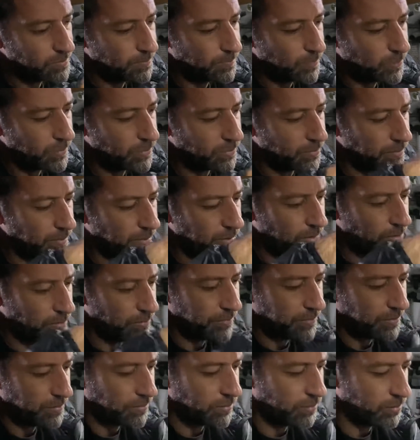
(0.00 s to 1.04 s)
put a
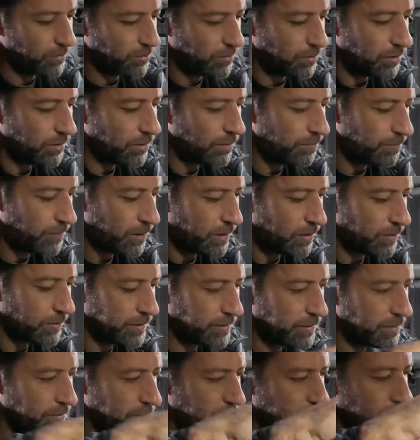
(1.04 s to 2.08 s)
healthy little amount
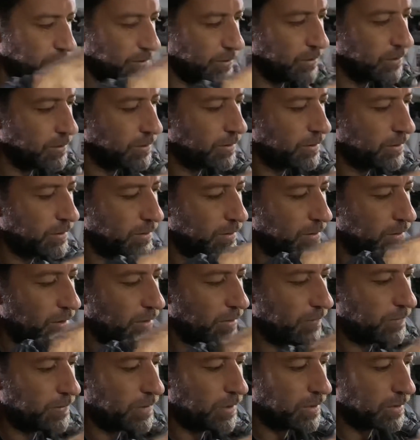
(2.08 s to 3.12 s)
in here.
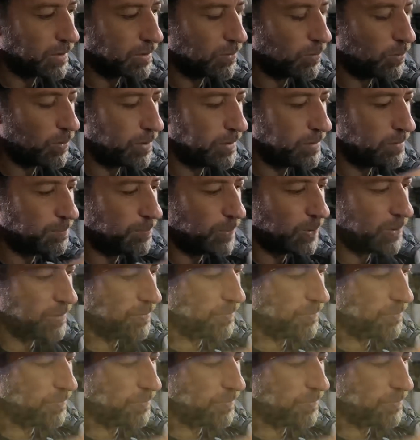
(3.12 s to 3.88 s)
I've got quite a bit